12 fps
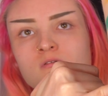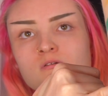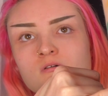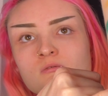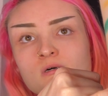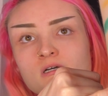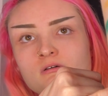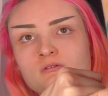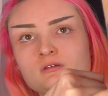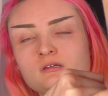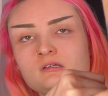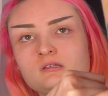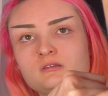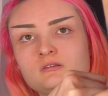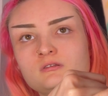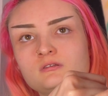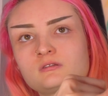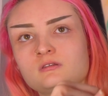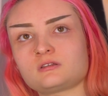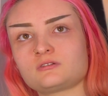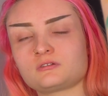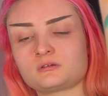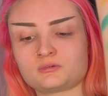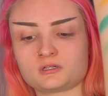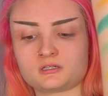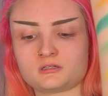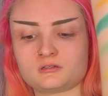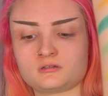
Oh wow, that's really pretty.